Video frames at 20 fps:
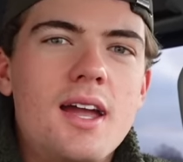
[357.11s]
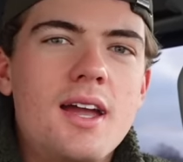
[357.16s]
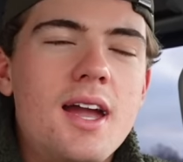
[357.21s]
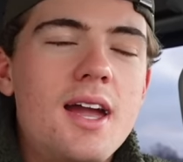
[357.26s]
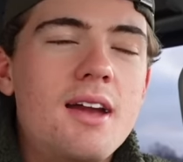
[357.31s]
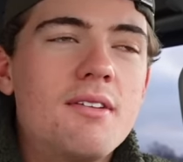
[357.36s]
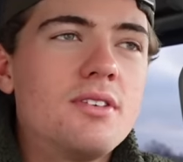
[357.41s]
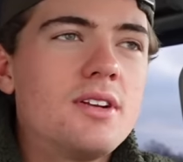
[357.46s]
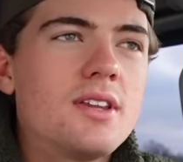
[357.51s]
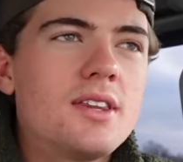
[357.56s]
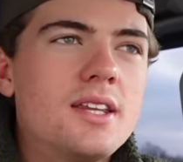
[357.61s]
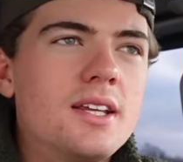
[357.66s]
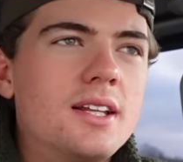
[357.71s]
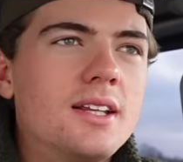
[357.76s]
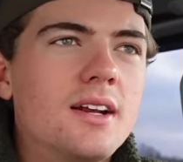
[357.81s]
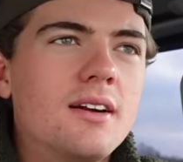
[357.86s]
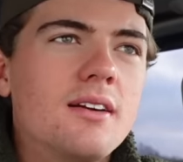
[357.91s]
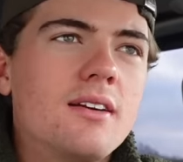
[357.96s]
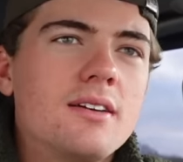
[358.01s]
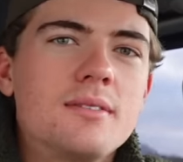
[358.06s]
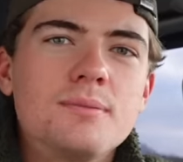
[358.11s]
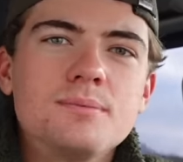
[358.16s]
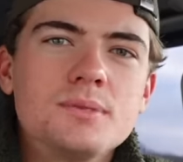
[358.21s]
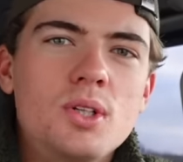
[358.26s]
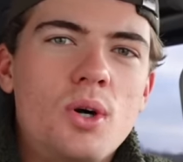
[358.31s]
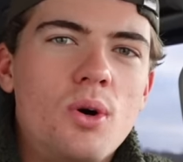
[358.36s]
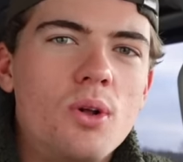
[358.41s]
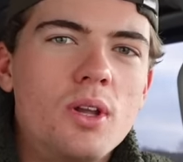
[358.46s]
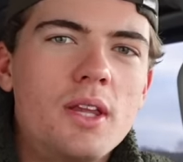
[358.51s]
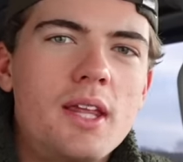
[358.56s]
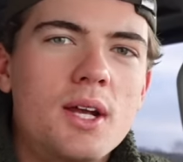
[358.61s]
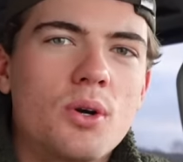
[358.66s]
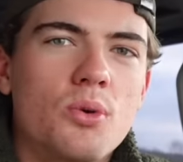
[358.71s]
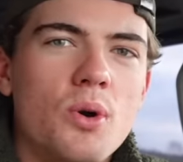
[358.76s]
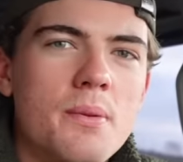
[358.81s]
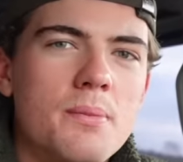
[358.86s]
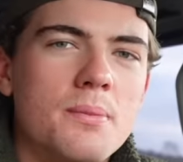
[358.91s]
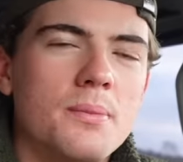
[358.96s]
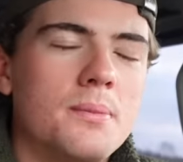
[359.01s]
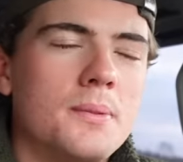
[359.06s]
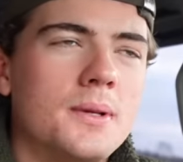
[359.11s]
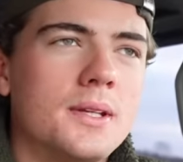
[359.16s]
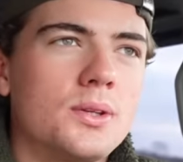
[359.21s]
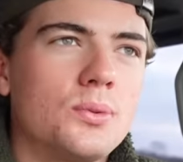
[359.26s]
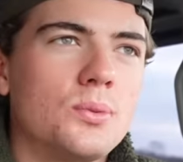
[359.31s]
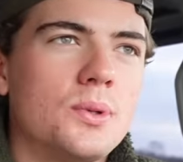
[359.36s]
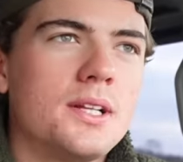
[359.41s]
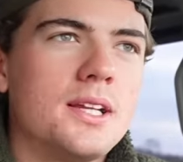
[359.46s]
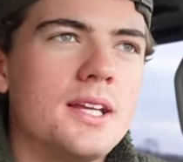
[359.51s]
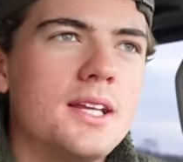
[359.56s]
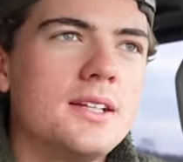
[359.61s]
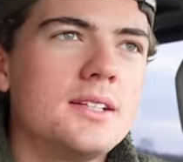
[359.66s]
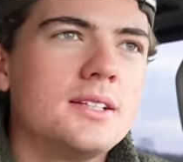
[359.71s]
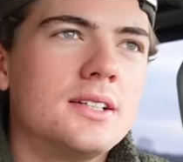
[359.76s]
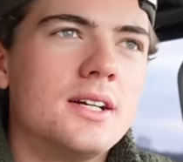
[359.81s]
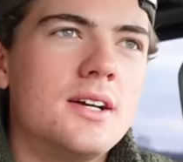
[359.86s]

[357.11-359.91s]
everything there, all the equipment we need.